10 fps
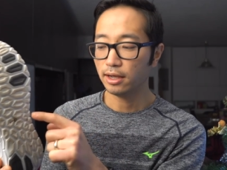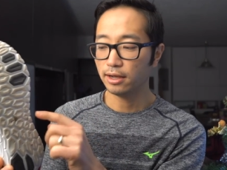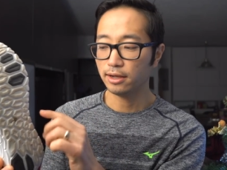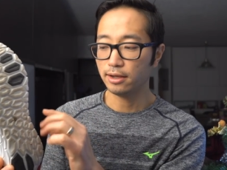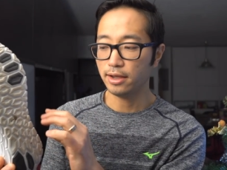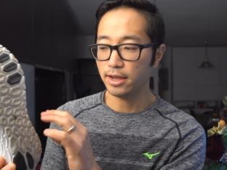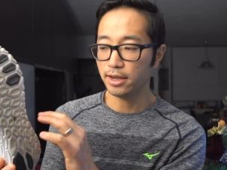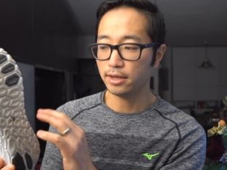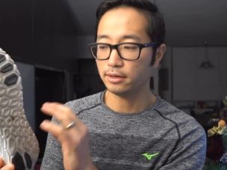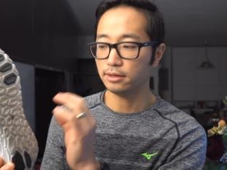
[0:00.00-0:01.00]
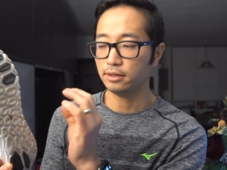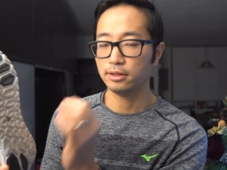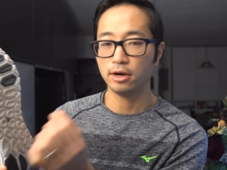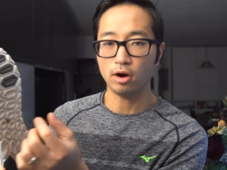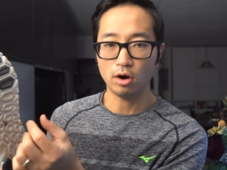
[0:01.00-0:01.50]
uh, and
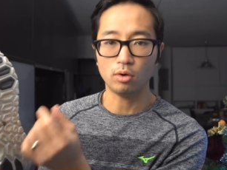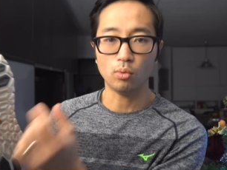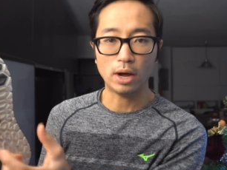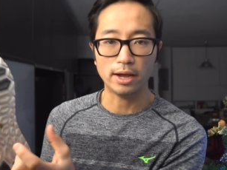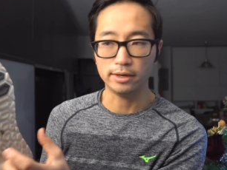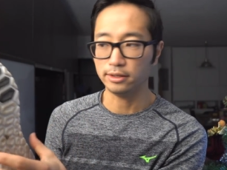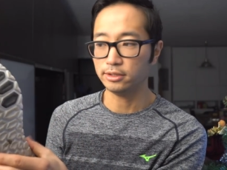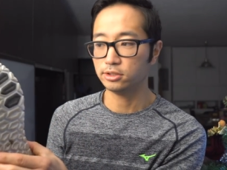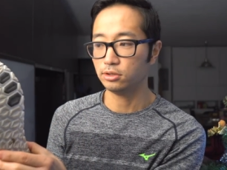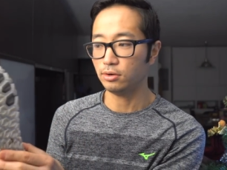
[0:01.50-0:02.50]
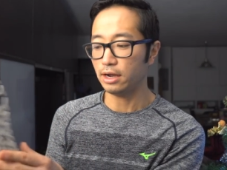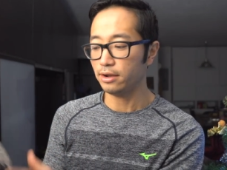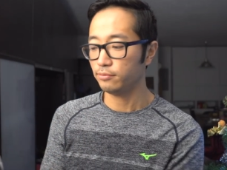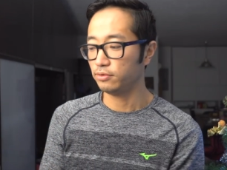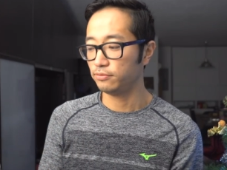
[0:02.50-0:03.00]
they are wide. And so
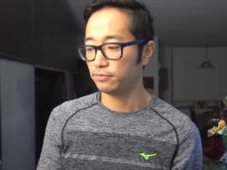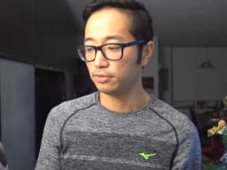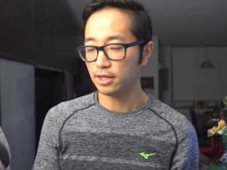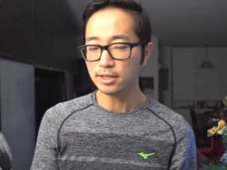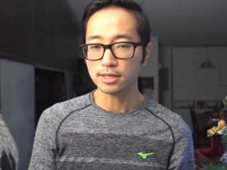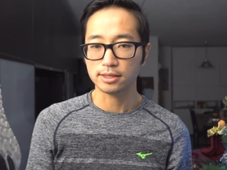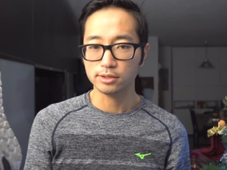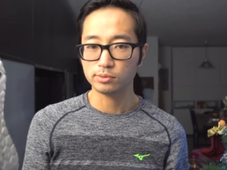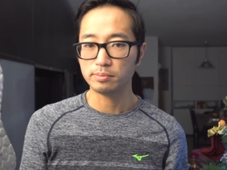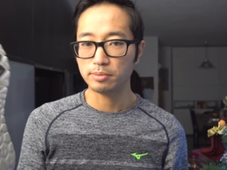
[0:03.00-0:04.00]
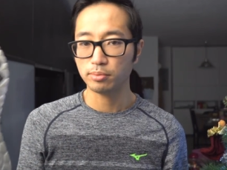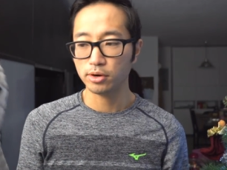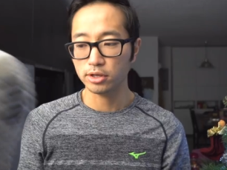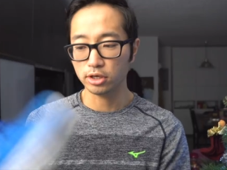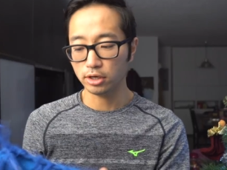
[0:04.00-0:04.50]
I would think that this would be
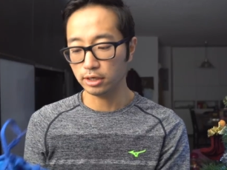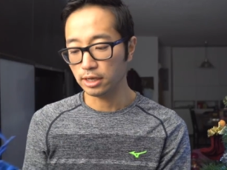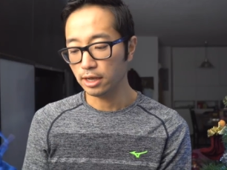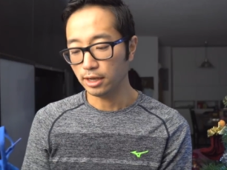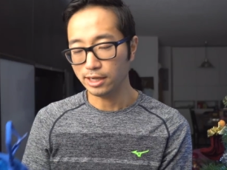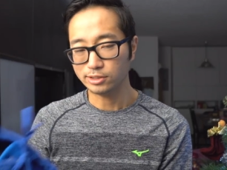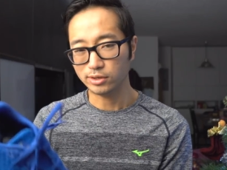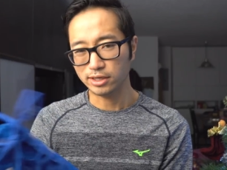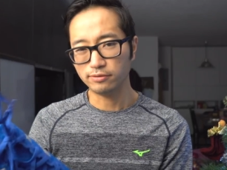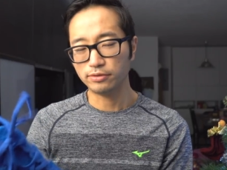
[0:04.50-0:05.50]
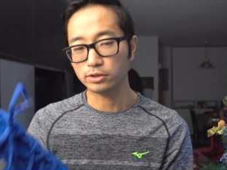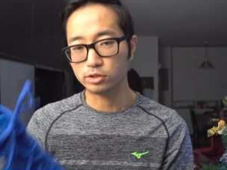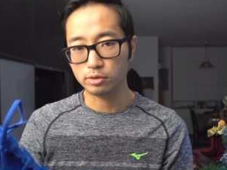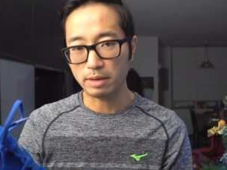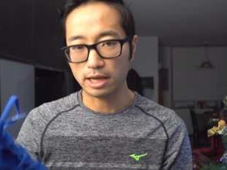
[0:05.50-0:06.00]
pretty good. Uh, so I didn't feel
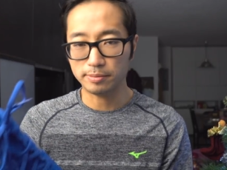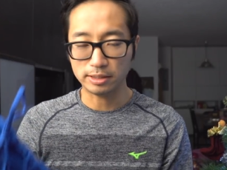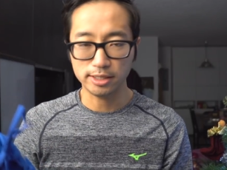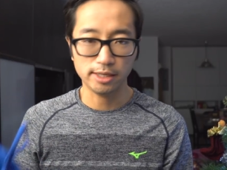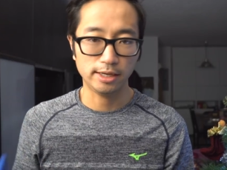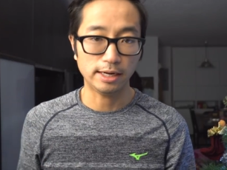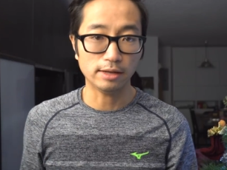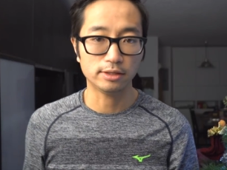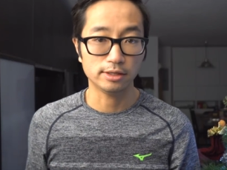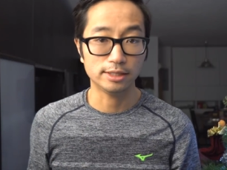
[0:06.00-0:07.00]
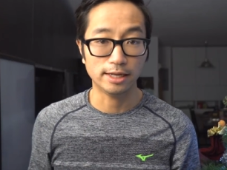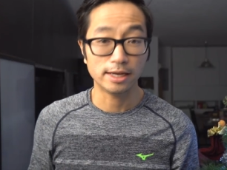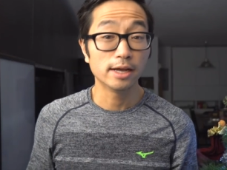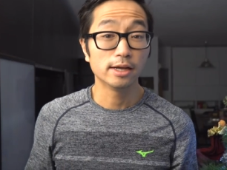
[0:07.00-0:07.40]
too bad about taking it out there today.